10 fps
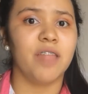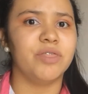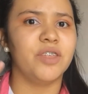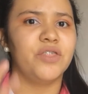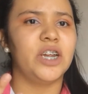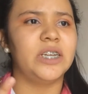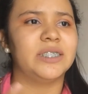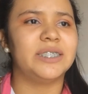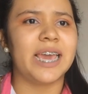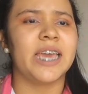The
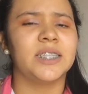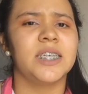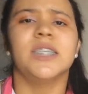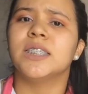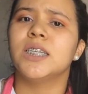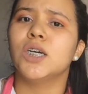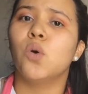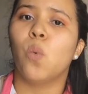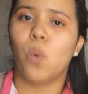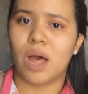third date is The
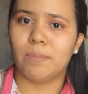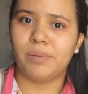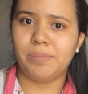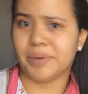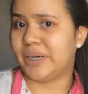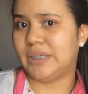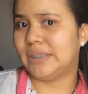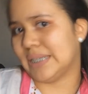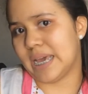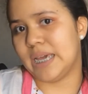
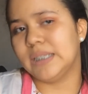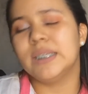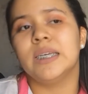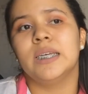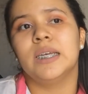Well-Prepared Date.